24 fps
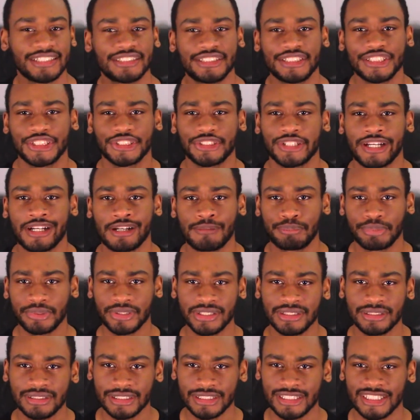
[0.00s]
he's trying to put
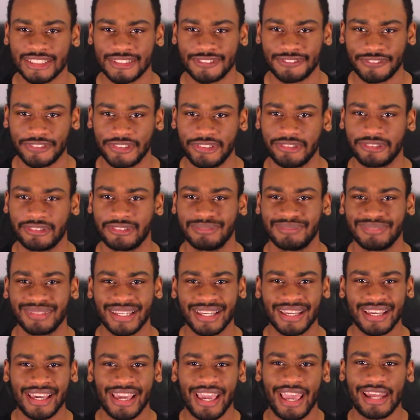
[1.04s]
into this film,
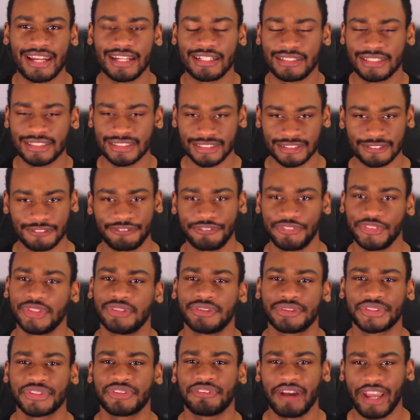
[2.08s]
and it doesn't feel
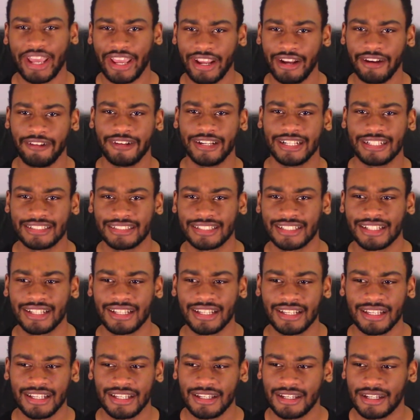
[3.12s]
coherent.
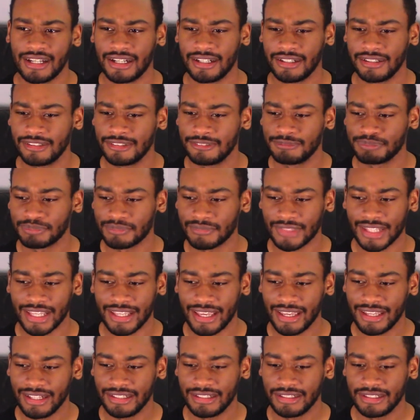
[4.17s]
And
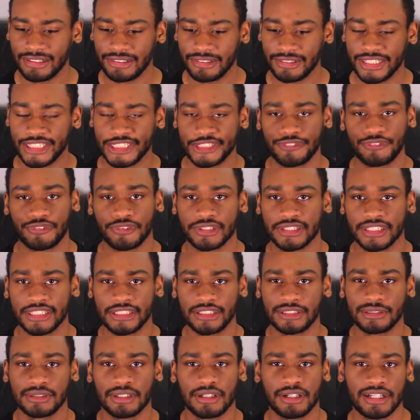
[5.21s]
it's for
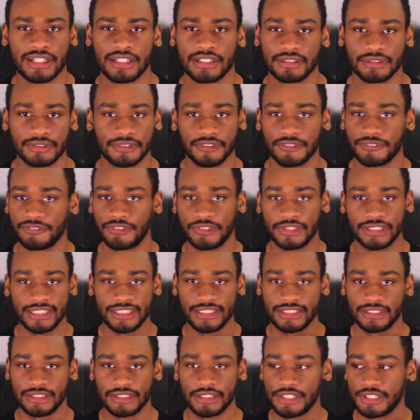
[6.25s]
this
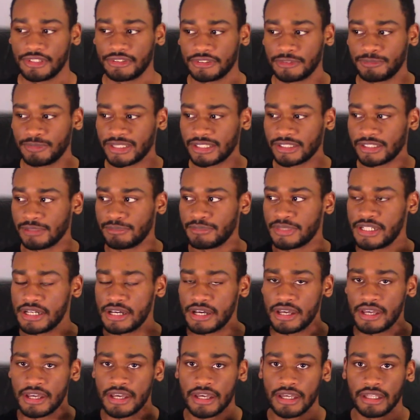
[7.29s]
to become
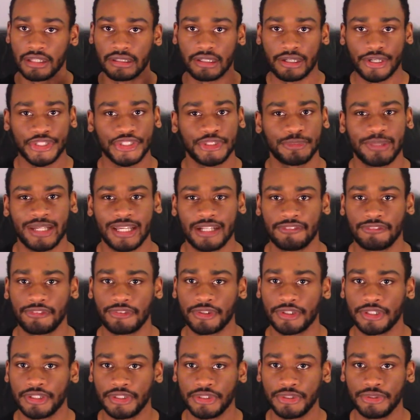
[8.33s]
a launch pad
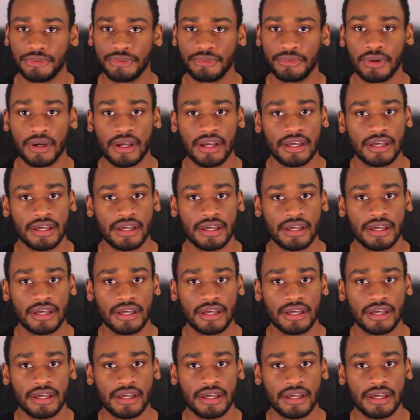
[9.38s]
for a new